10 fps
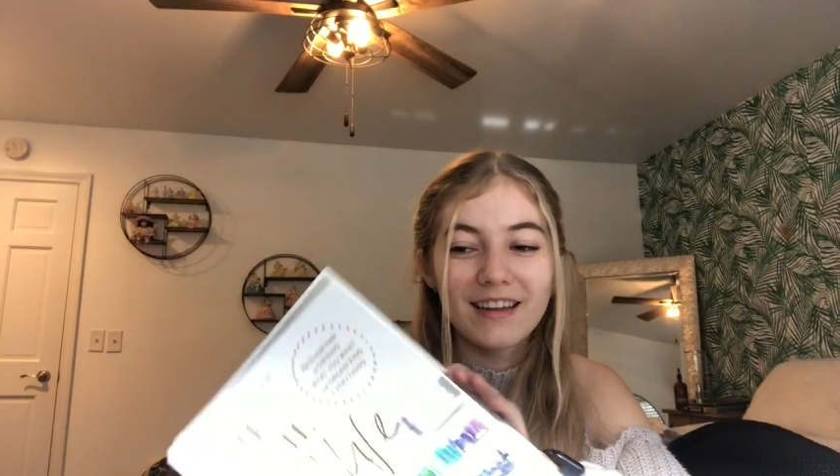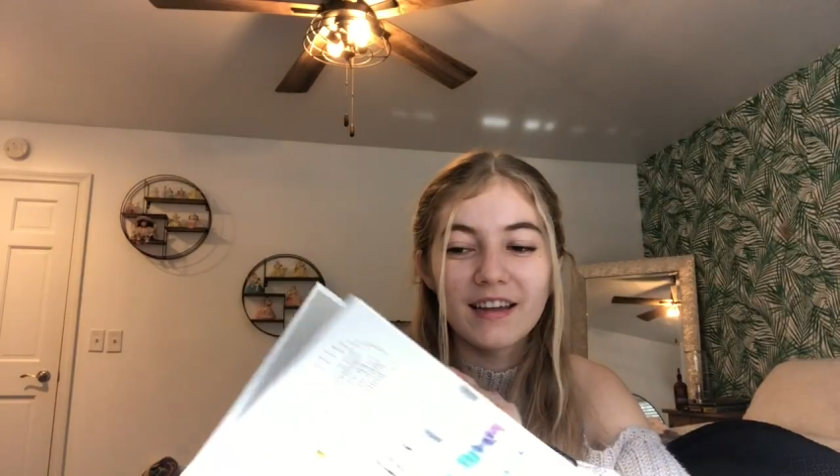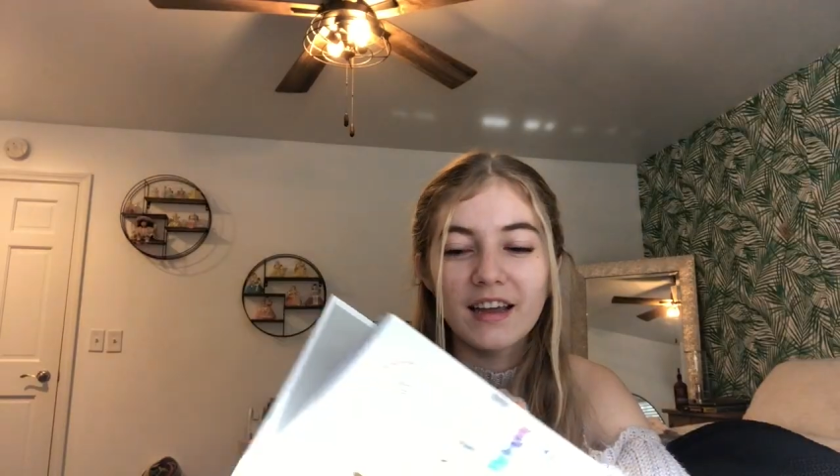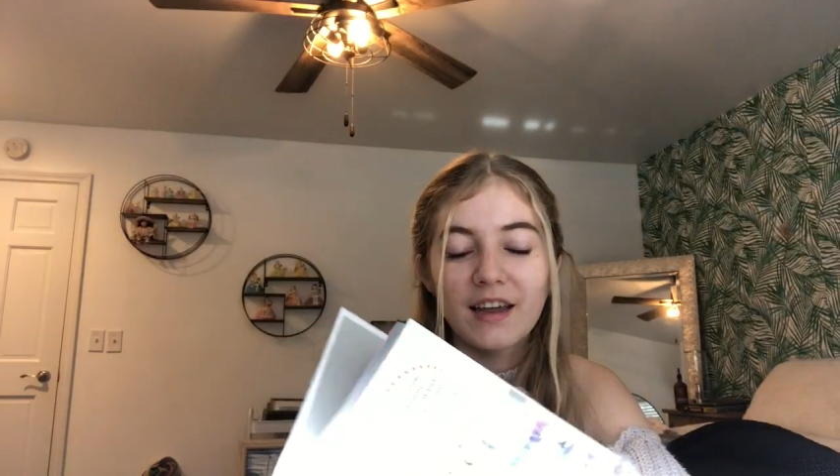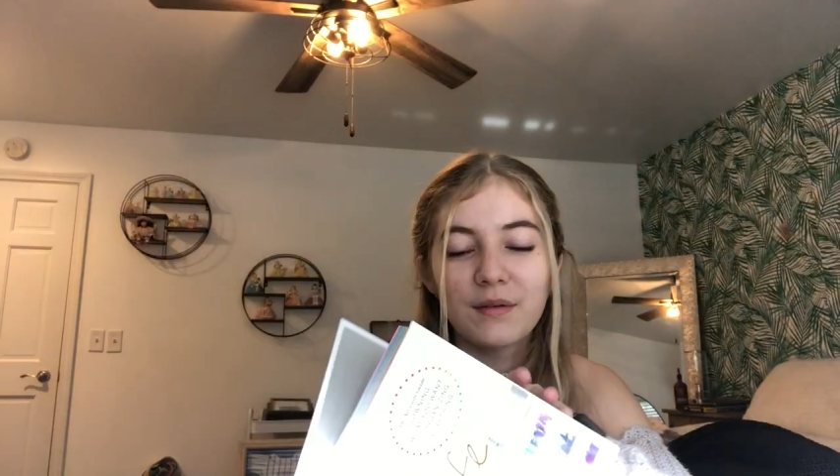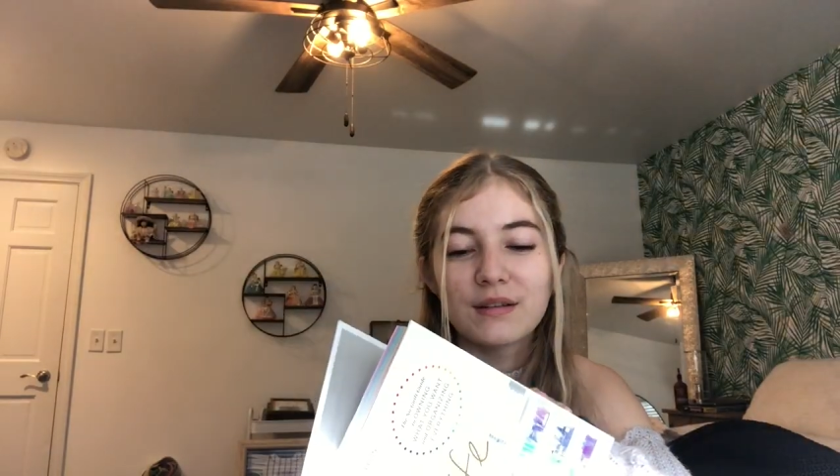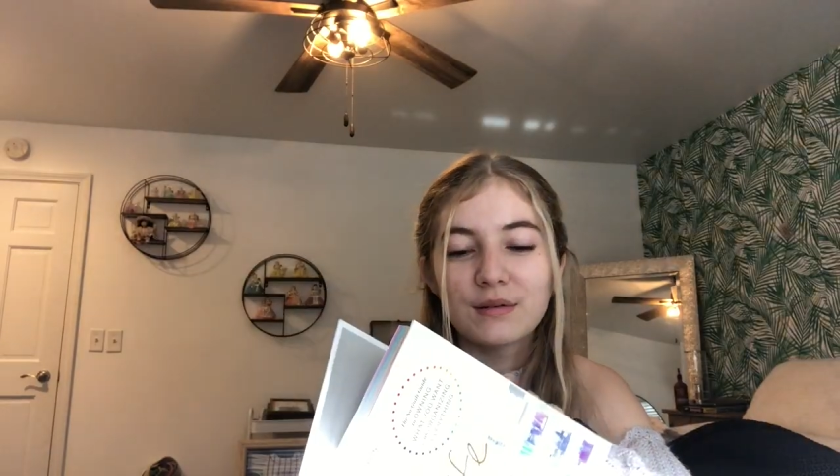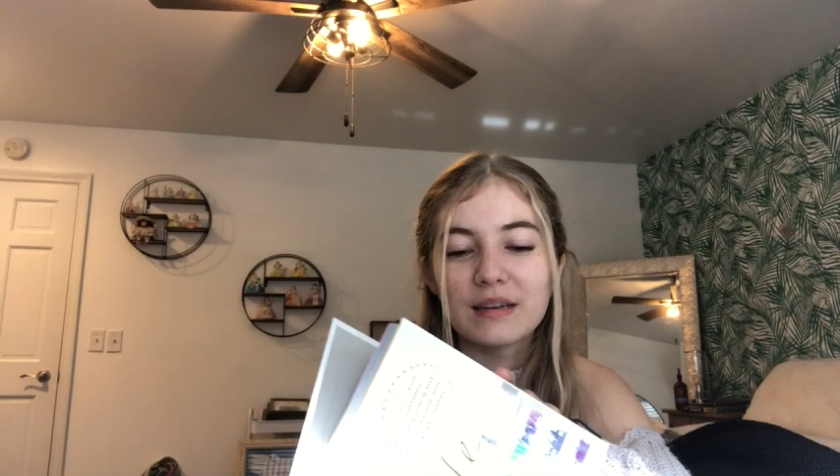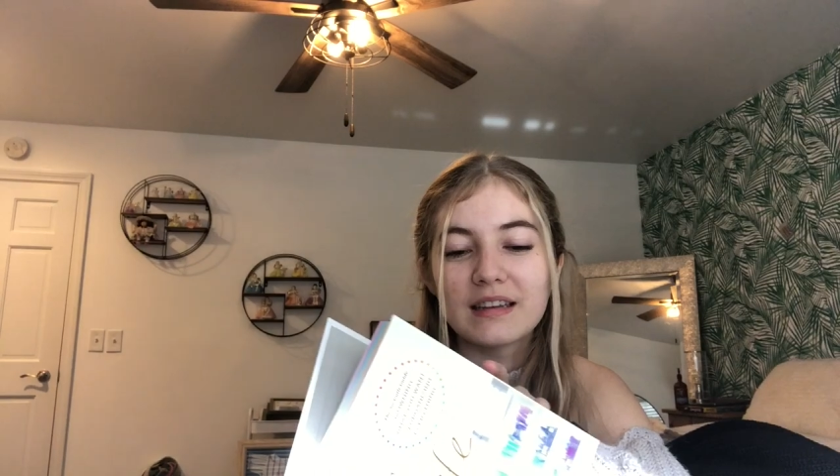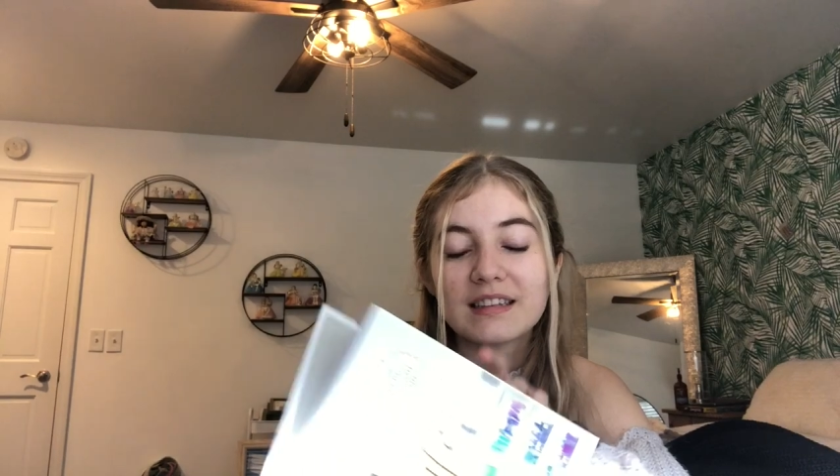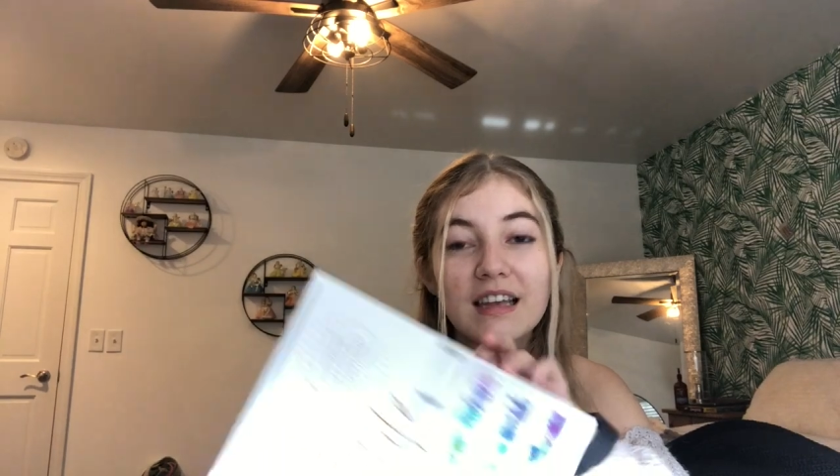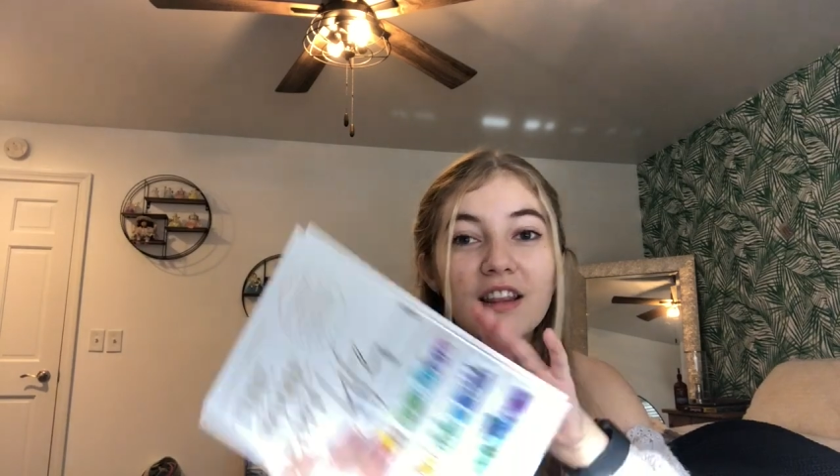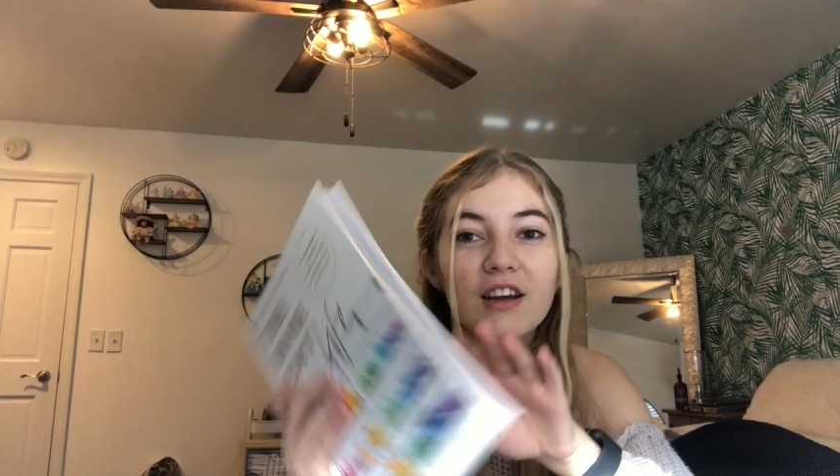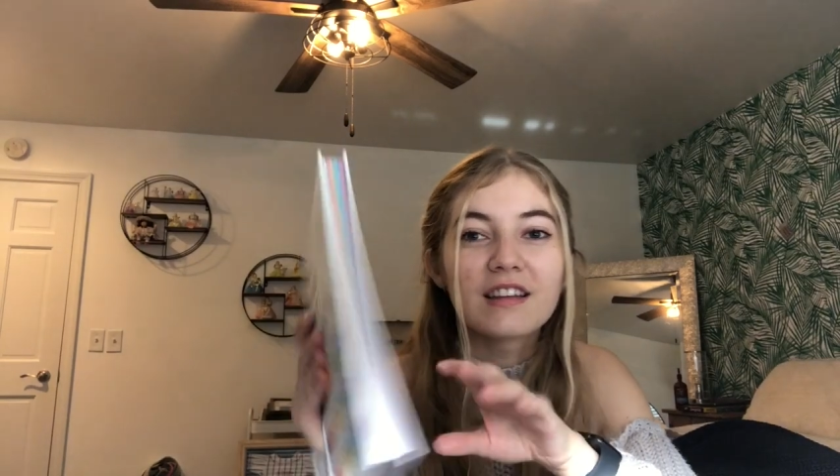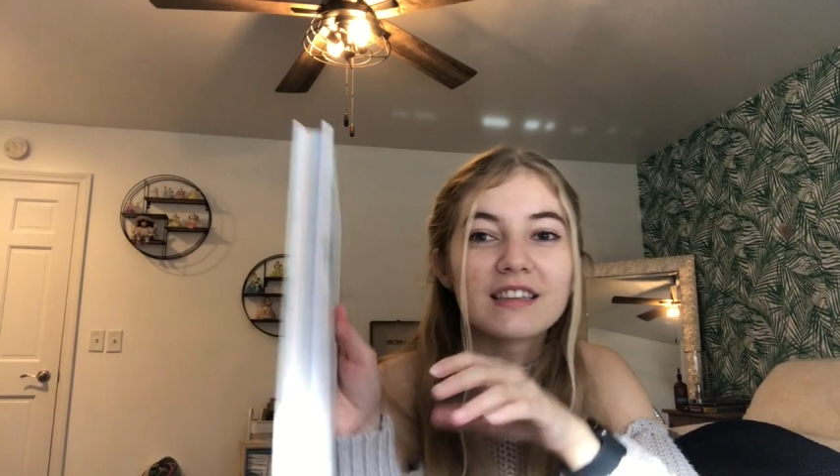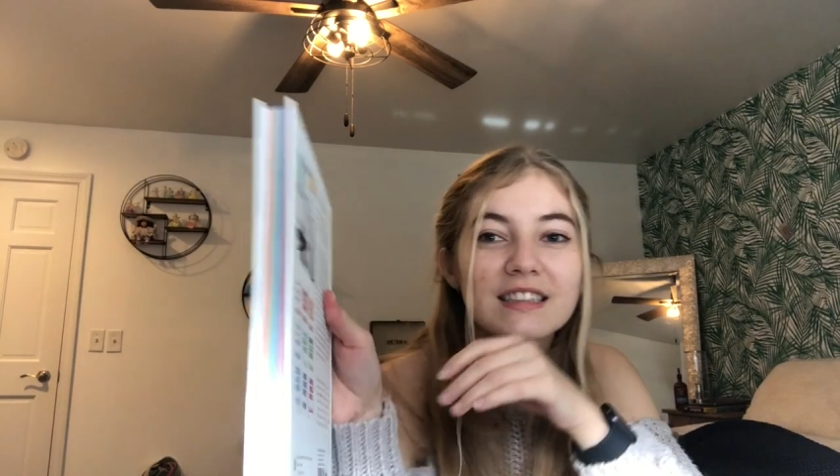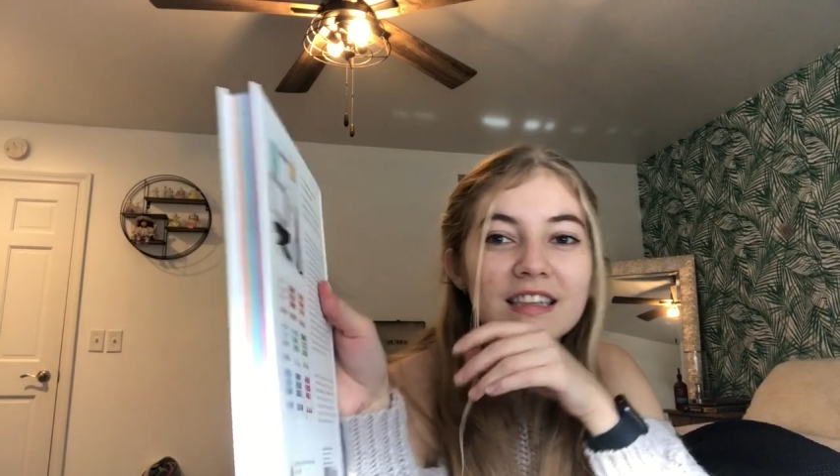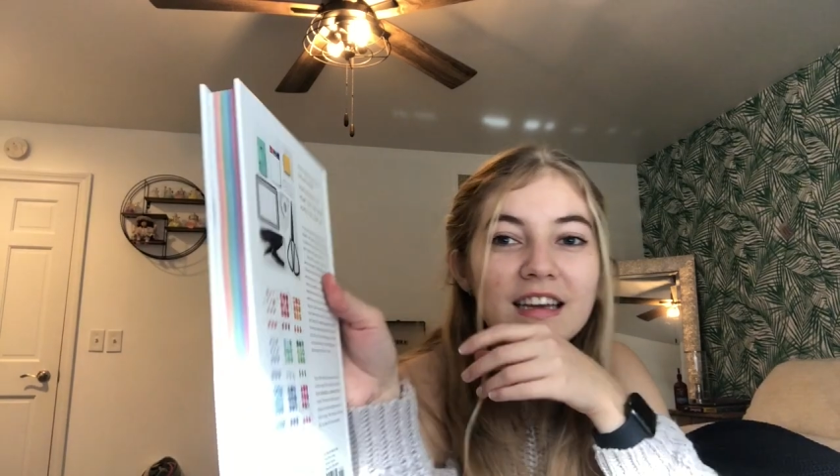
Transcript: I can't wait to read this. And look at this.